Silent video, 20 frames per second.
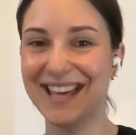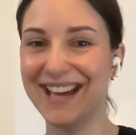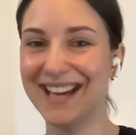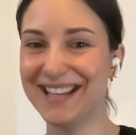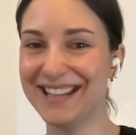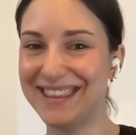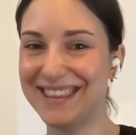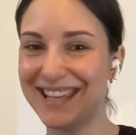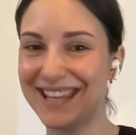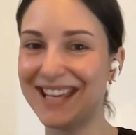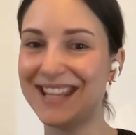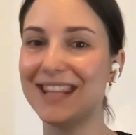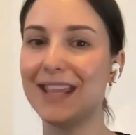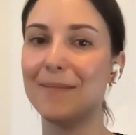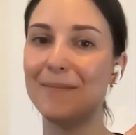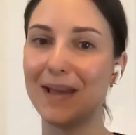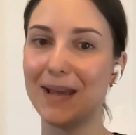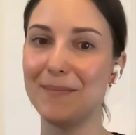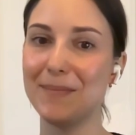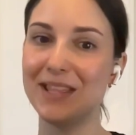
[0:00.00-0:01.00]
that
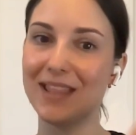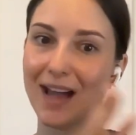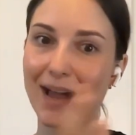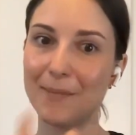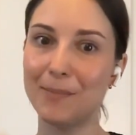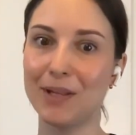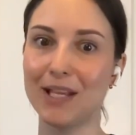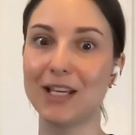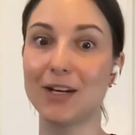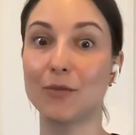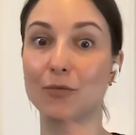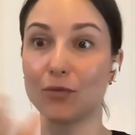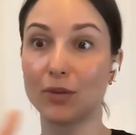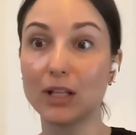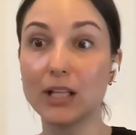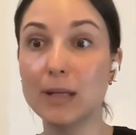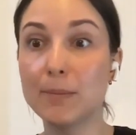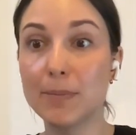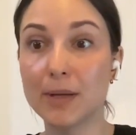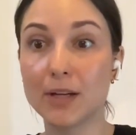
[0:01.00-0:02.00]
maybe that played a
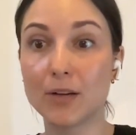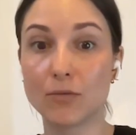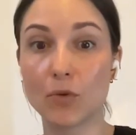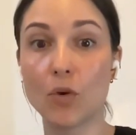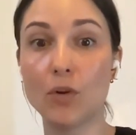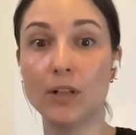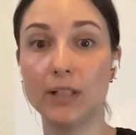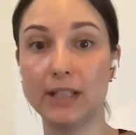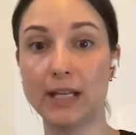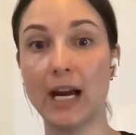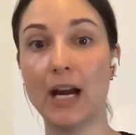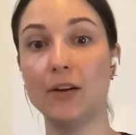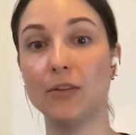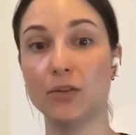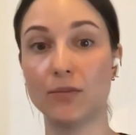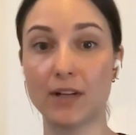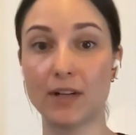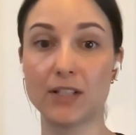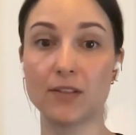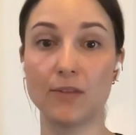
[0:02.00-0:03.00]
really big role in how
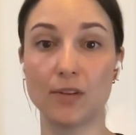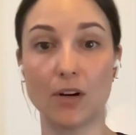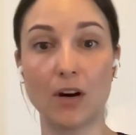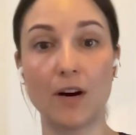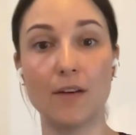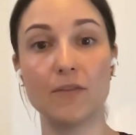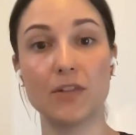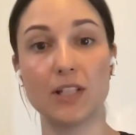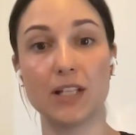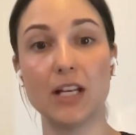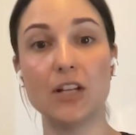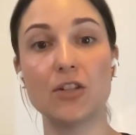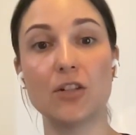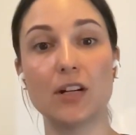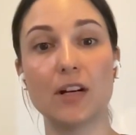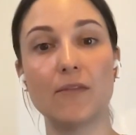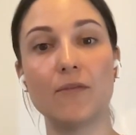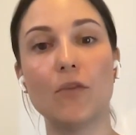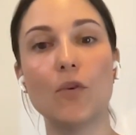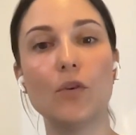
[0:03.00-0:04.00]
the rest of the
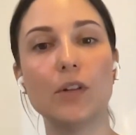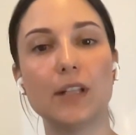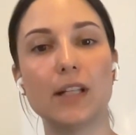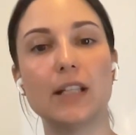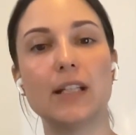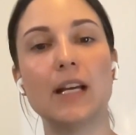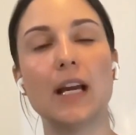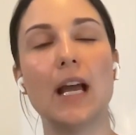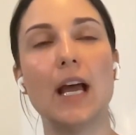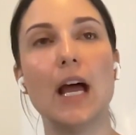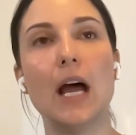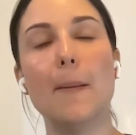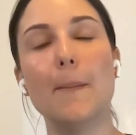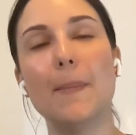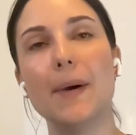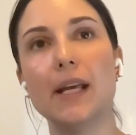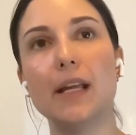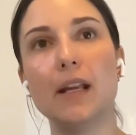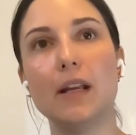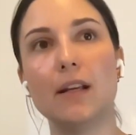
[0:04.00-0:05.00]
conversation unfolded.
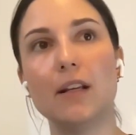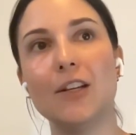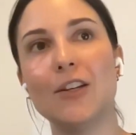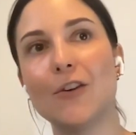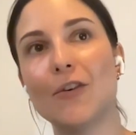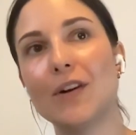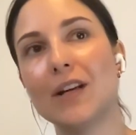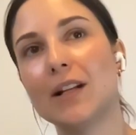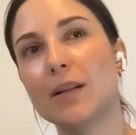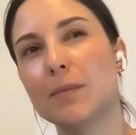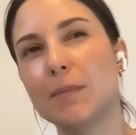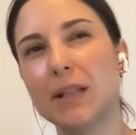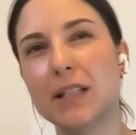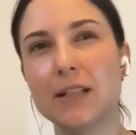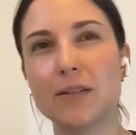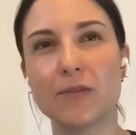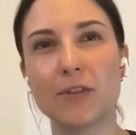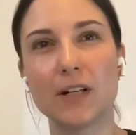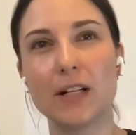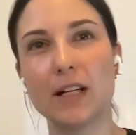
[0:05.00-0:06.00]
But, it'll be
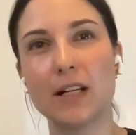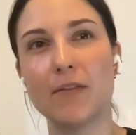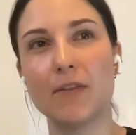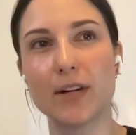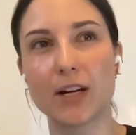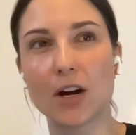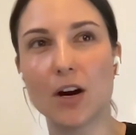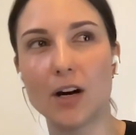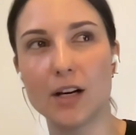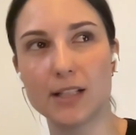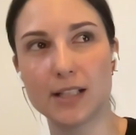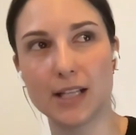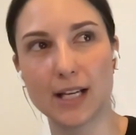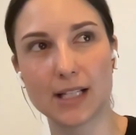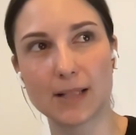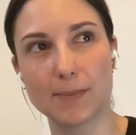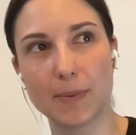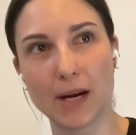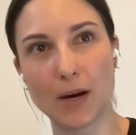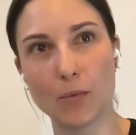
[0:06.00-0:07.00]
different in every
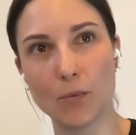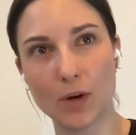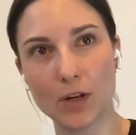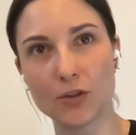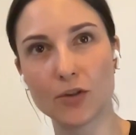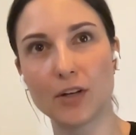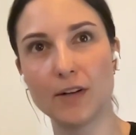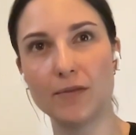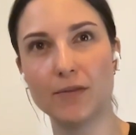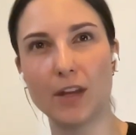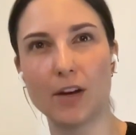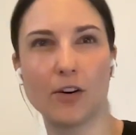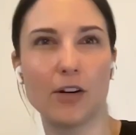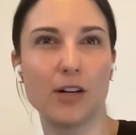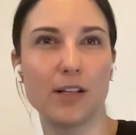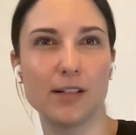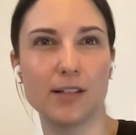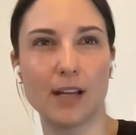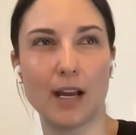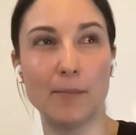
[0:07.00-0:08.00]
context. But I wonder if there
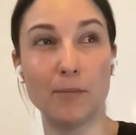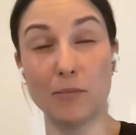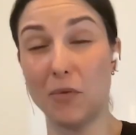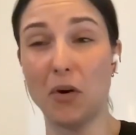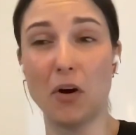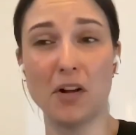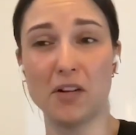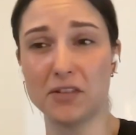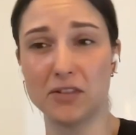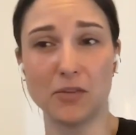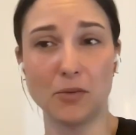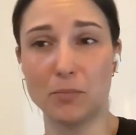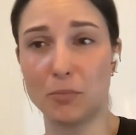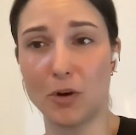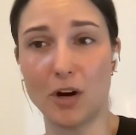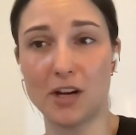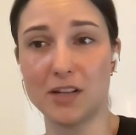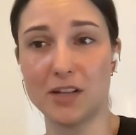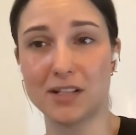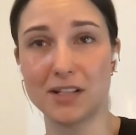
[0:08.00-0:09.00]
is, I'm also
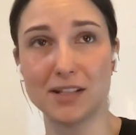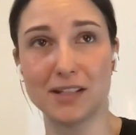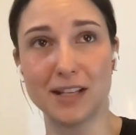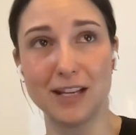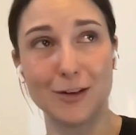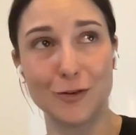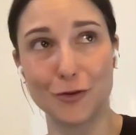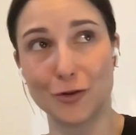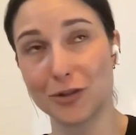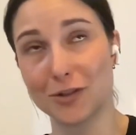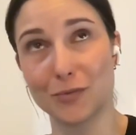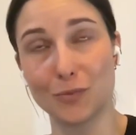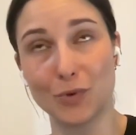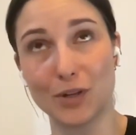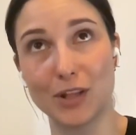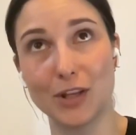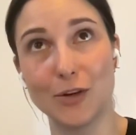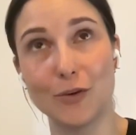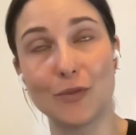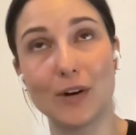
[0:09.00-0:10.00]
processing just
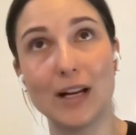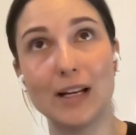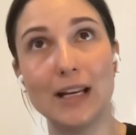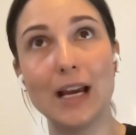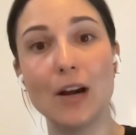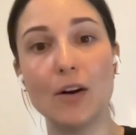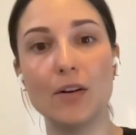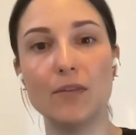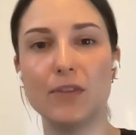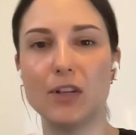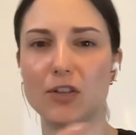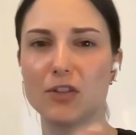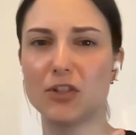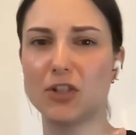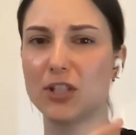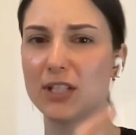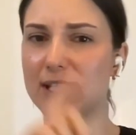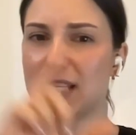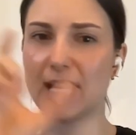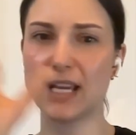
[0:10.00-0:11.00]
with you right now, if there's
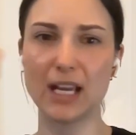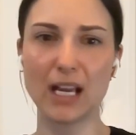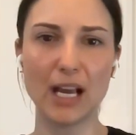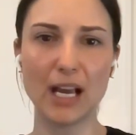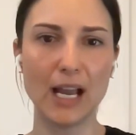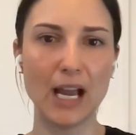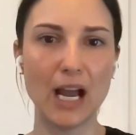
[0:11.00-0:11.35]
just like